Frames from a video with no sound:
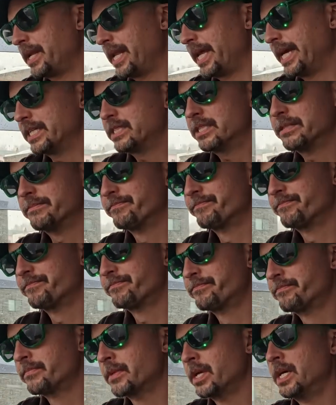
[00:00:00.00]
my legs,
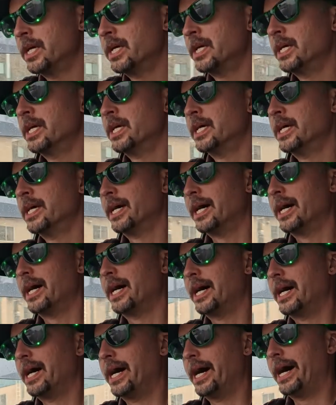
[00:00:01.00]

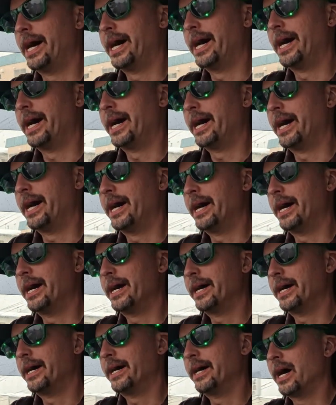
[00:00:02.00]

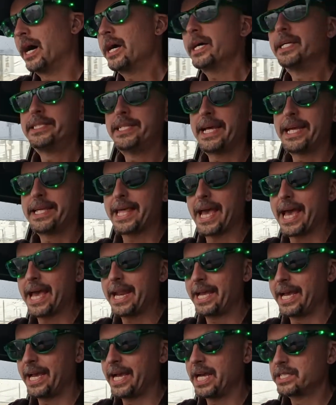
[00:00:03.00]
I'm going to take
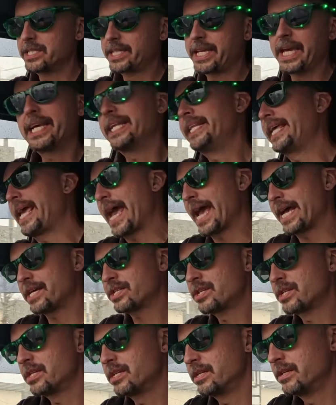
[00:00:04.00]
that as a kick in the
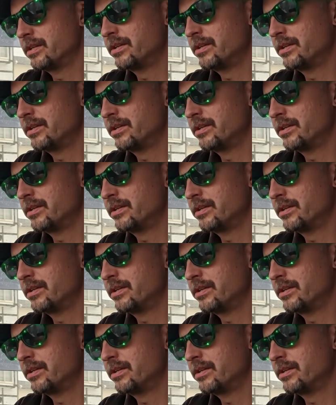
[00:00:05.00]
ass